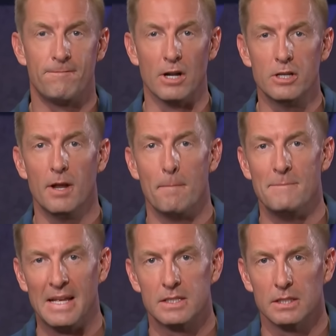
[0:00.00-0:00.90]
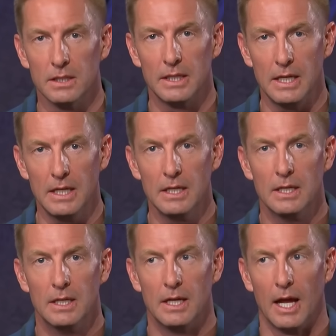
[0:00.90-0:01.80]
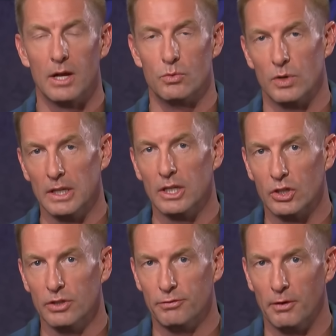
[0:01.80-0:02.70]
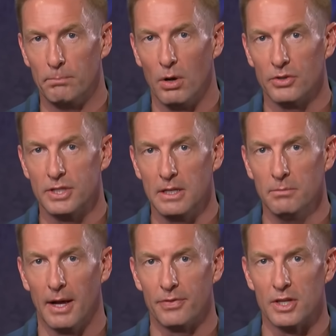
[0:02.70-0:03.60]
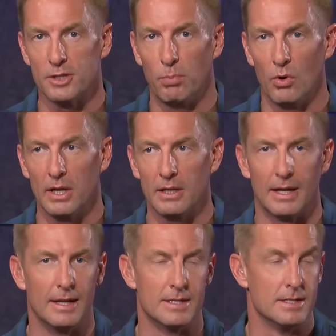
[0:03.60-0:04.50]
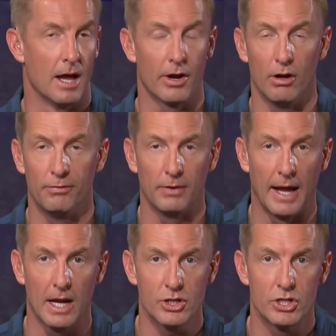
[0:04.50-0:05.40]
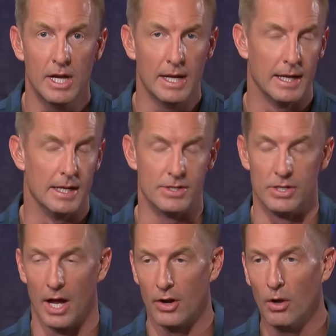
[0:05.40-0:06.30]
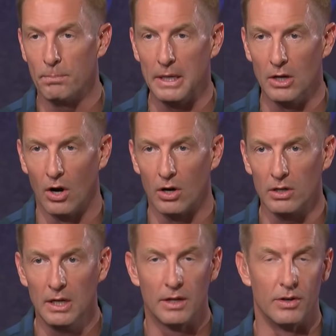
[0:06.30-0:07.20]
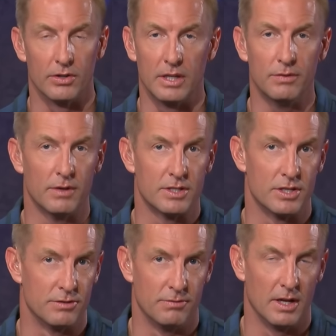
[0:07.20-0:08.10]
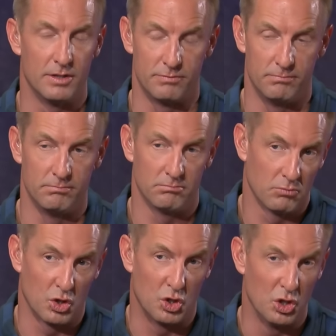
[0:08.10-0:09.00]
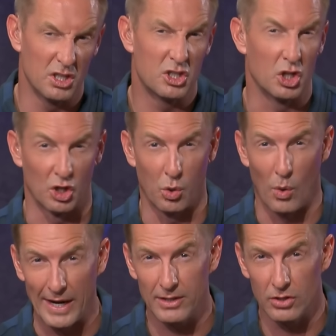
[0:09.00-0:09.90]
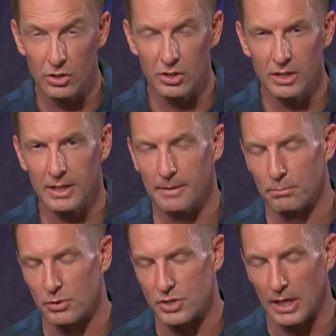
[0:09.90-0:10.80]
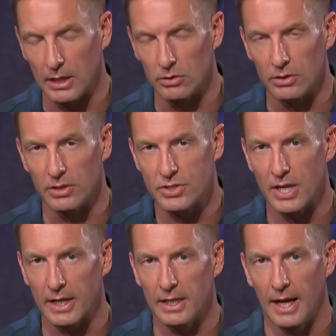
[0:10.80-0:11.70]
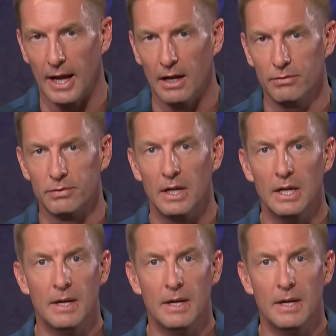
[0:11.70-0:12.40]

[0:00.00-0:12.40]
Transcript: fundamentally a really good football team at this point. It is not all flash. It is not all PR. Their defense is is good to quite good, in particular in the second half.